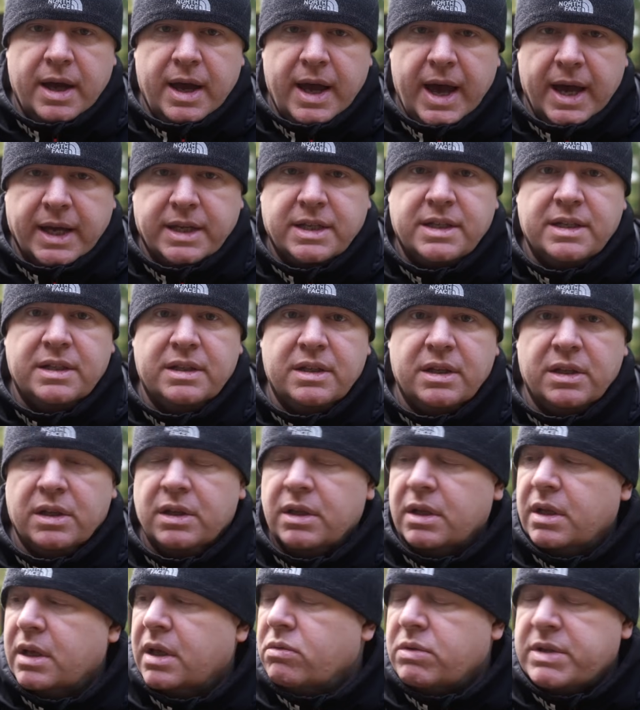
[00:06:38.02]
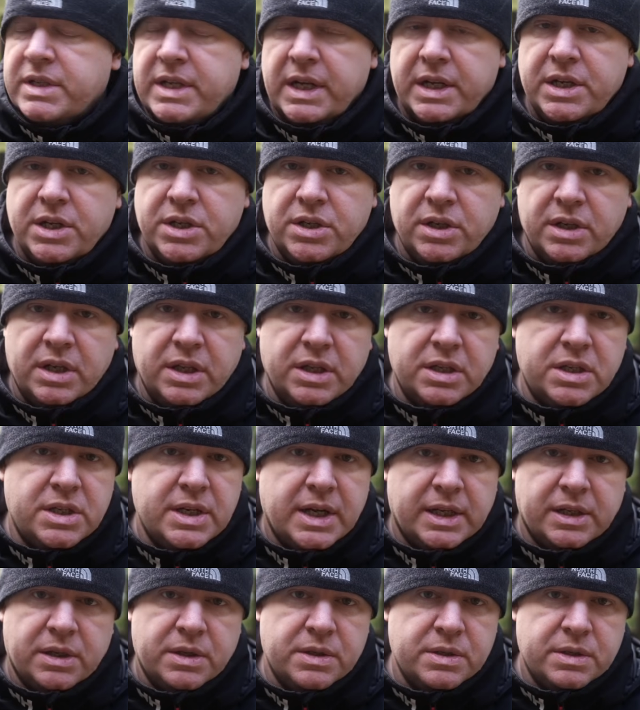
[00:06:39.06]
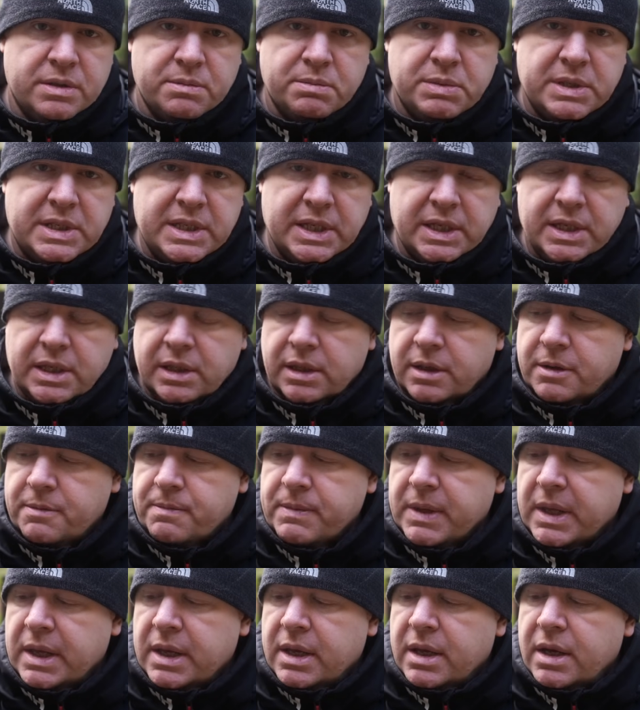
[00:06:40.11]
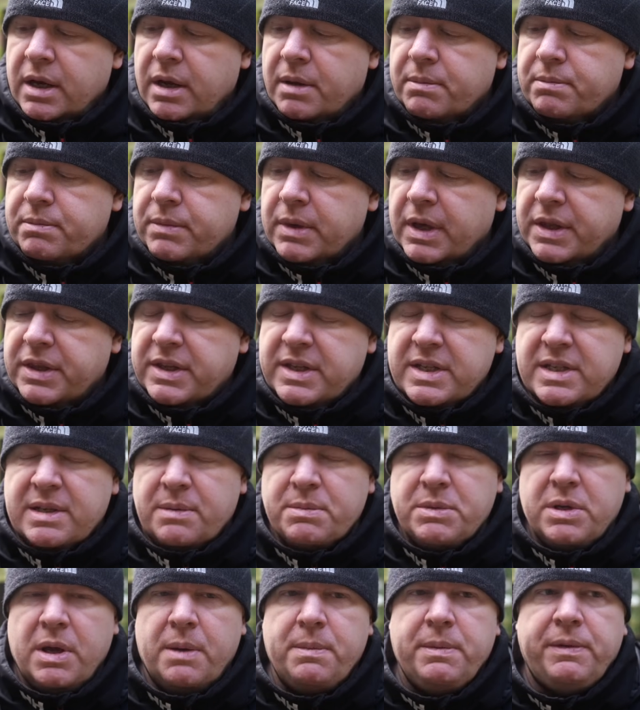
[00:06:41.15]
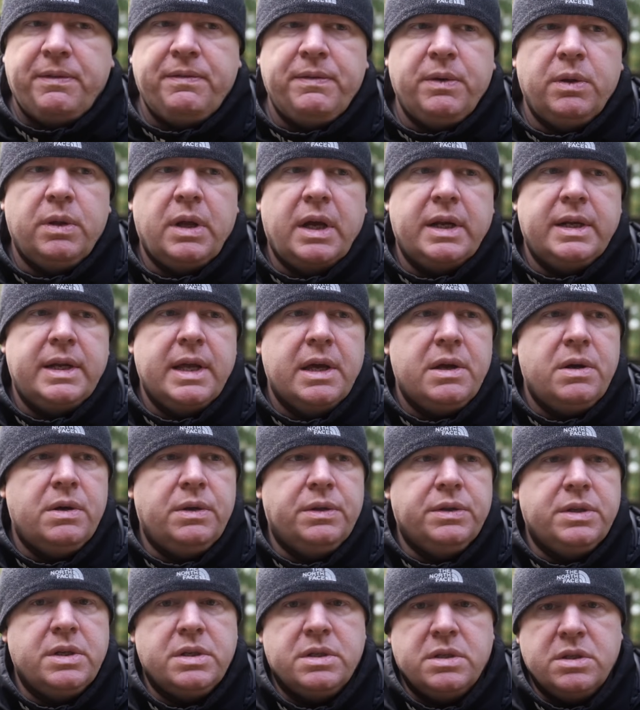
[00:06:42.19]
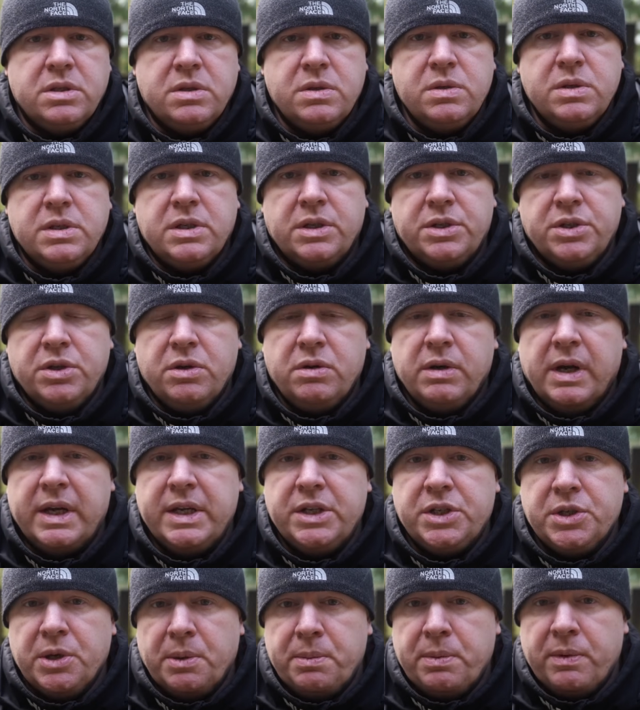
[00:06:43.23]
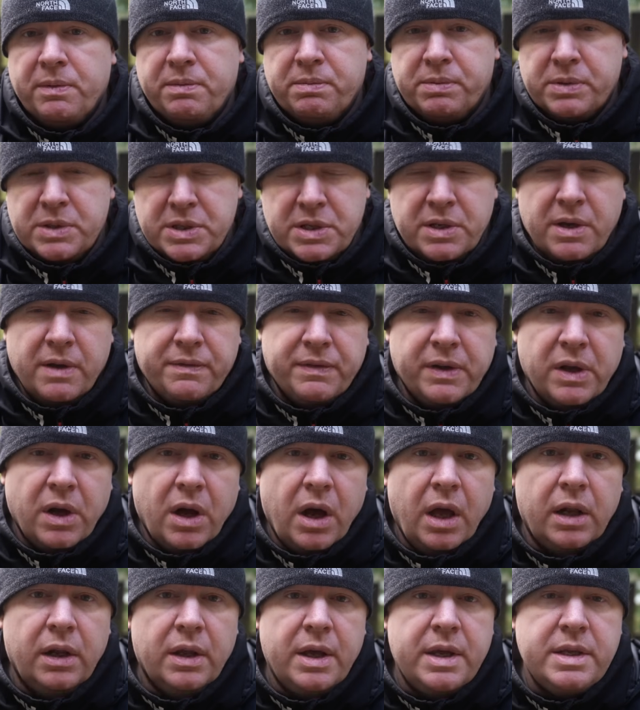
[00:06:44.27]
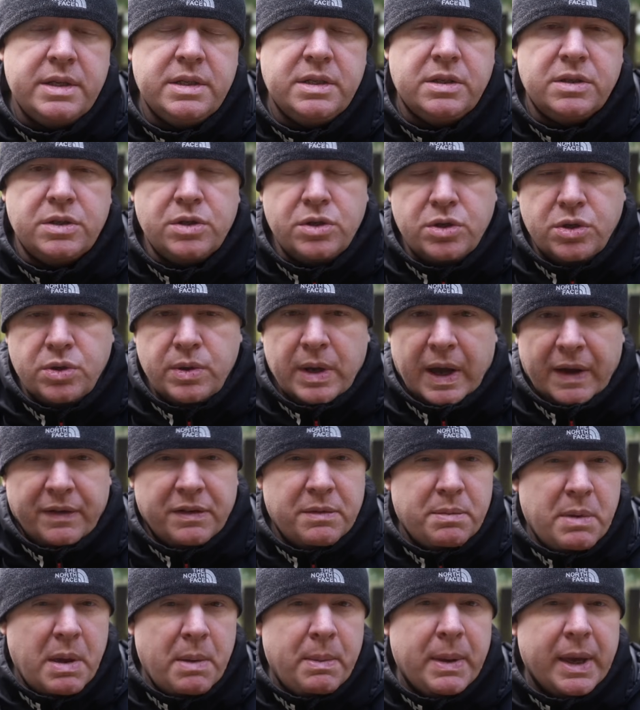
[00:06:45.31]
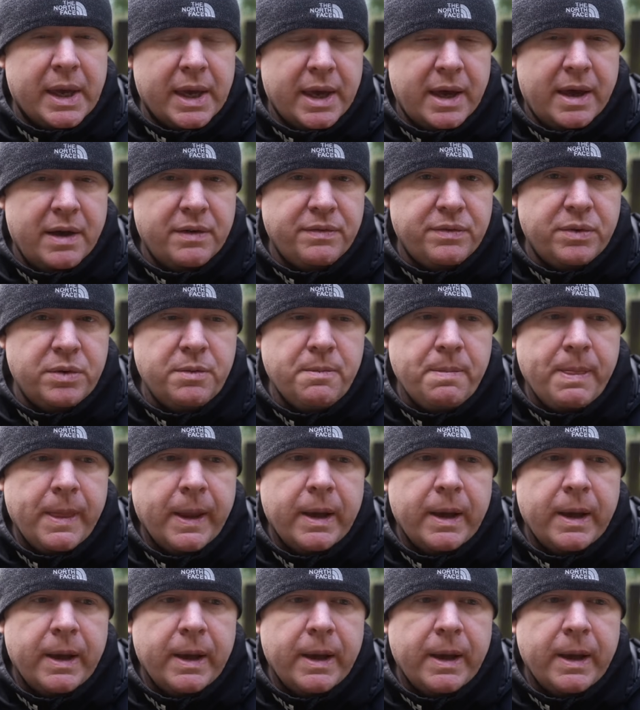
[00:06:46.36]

excellent retention in the shadows in particular. I sometimes feel like Nikon doesn't do such a great job of preserving highlights, so you do have to be a bit careful.